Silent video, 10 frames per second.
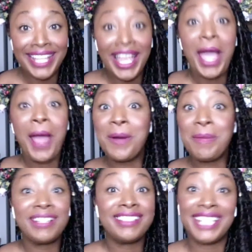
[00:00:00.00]
help
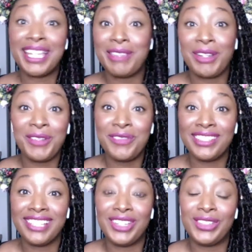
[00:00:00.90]
us to keep the
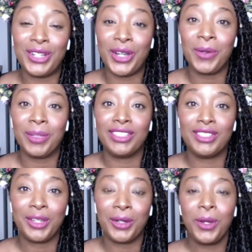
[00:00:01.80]
conversation going.
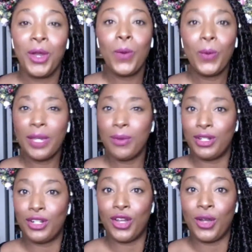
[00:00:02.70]
So we want
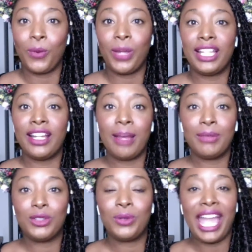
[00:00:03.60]
to know, when it comes
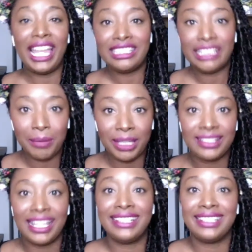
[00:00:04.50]
to age limits
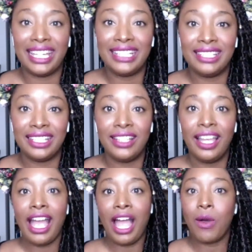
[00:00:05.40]
and dating,
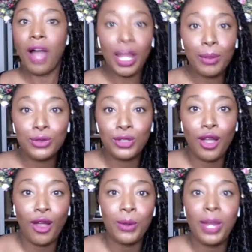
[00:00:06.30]
how high would you
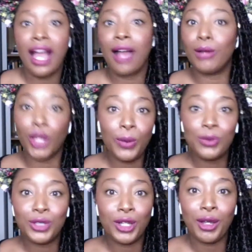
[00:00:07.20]
go? How low would
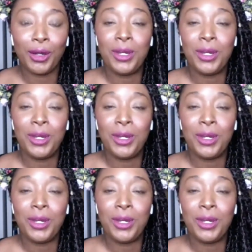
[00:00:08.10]
you go?